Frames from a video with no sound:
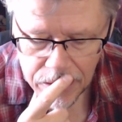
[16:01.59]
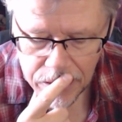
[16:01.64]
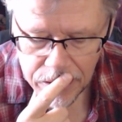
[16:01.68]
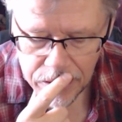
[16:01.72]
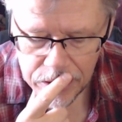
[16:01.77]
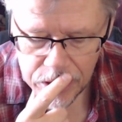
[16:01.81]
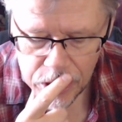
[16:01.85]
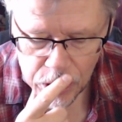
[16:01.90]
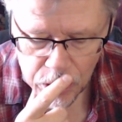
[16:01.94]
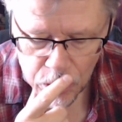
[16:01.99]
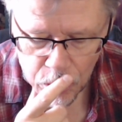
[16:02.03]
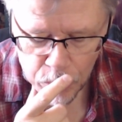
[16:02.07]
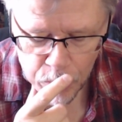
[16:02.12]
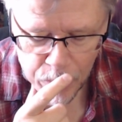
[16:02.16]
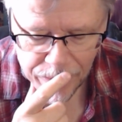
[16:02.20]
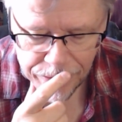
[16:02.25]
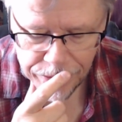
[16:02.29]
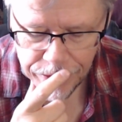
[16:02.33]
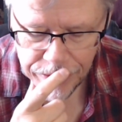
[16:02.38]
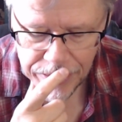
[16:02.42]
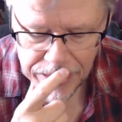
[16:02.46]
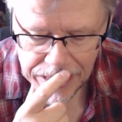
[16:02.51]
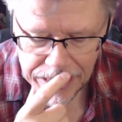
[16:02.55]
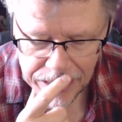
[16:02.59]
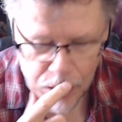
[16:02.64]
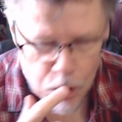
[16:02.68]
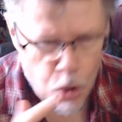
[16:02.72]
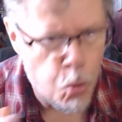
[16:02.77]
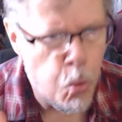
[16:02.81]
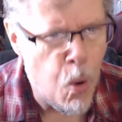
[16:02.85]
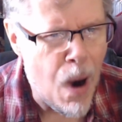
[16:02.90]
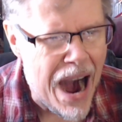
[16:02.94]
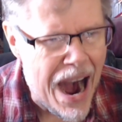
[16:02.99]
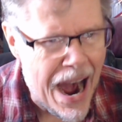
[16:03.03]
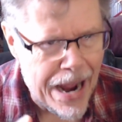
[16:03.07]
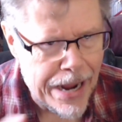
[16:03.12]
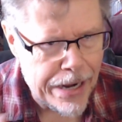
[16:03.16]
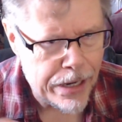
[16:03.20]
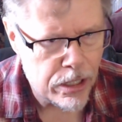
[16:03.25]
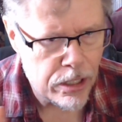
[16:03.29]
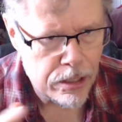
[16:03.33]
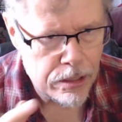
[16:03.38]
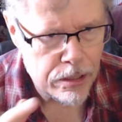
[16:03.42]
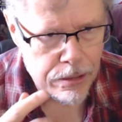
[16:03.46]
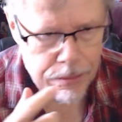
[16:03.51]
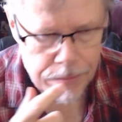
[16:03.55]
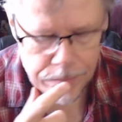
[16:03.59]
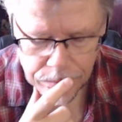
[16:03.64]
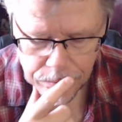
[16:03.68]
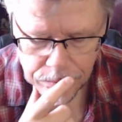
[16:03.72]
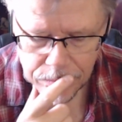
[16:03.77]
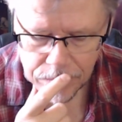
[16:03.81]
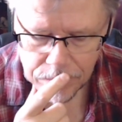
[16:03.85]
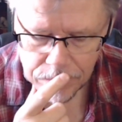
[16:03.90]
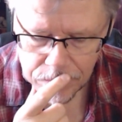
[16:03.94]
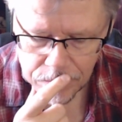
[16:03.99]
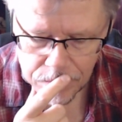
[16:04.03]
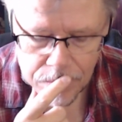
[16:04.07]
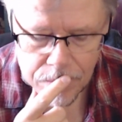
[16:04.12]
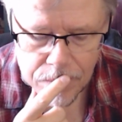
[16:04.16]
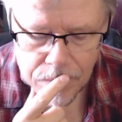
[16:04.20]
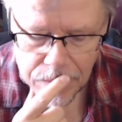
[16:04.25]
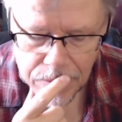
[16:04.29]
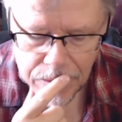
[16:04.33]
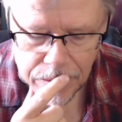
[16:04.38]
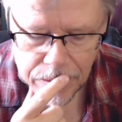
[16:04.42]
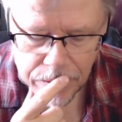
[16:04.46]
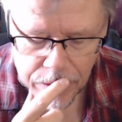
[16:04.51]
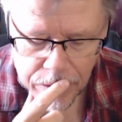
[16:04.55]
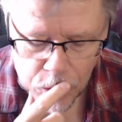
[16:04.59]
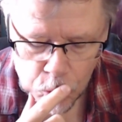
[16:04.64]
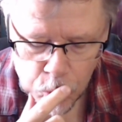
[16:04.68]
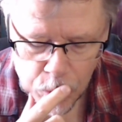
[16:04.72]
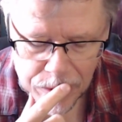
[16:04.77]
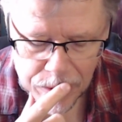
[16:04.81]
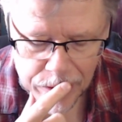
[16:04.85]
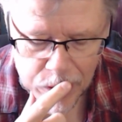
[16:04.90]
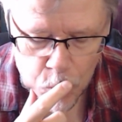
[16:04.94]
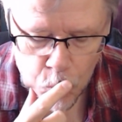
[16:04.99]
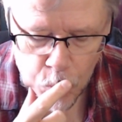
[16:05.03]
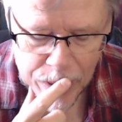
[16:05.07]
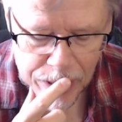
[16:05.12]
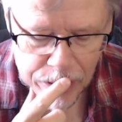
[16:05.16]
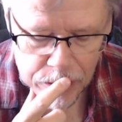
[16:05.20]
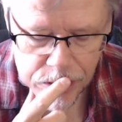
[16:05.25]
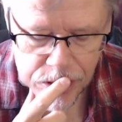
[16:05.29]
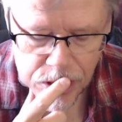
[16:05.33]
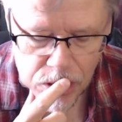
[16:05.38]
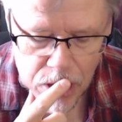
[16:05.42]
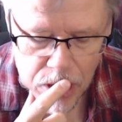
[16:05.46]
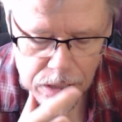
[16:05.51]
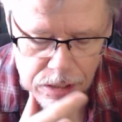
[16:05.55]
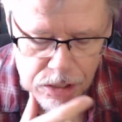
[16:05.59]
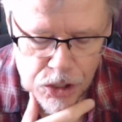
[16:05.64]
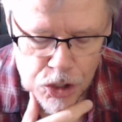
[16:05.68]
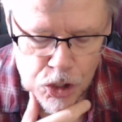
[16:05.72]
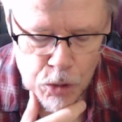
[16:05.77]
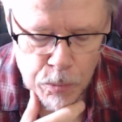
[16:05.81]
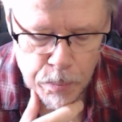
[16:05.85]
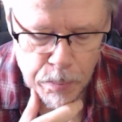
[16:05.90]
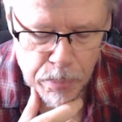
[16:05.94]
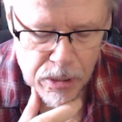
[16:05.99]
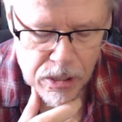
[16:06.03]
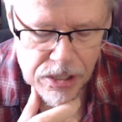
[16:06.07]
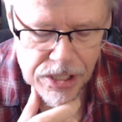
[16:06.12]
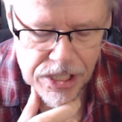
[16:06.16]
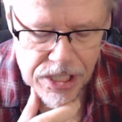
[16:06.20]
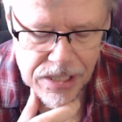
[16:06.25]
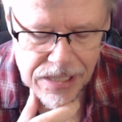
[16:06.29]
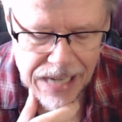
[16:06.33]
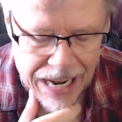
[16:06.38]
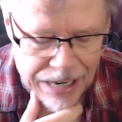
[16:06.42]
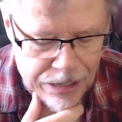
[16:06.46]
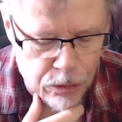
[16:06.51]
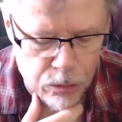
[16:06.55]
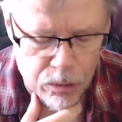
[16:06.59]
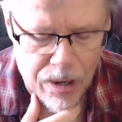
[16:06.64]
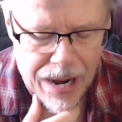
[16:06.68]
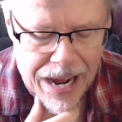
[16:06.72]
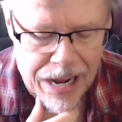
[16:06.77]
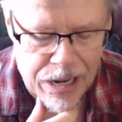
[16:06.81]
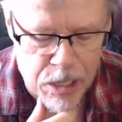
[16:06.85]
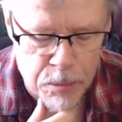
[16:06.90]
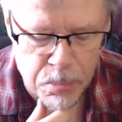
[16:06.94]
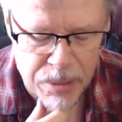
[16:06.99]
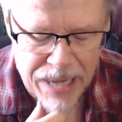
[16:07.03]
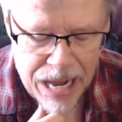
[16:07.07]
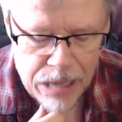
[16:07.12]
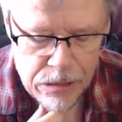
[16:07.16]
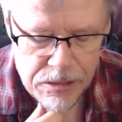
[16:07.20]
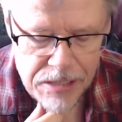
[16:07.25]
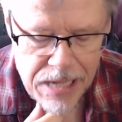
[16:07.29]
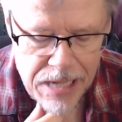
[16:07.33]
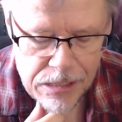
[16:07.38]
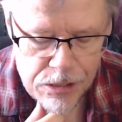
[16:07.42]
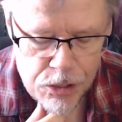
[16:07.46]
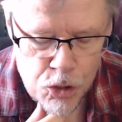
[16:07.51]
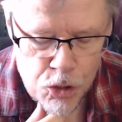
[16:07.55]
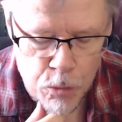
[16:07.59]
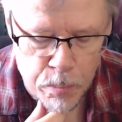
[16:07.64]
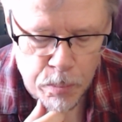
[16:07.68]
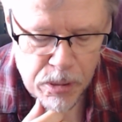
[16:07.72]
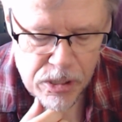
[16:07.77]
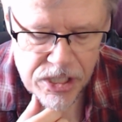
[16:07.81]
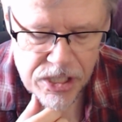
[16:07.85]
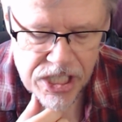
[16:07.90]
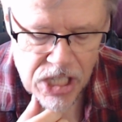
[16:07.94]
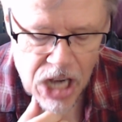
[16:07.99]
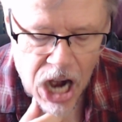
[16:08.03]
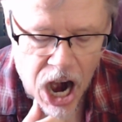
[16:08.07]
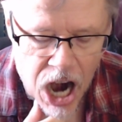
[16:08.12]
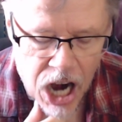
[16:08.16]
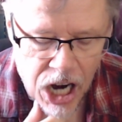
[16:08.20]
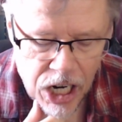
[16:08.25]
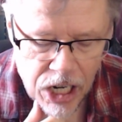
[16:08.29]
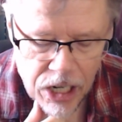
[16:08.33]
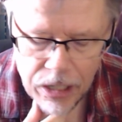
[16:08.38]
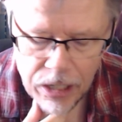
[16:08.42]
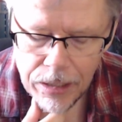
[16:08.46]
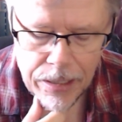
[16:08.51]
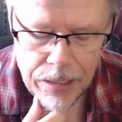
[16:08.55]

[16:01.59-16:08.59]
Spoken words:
with the choir, the really weird song, I don't know how you pronounce that, Superstar.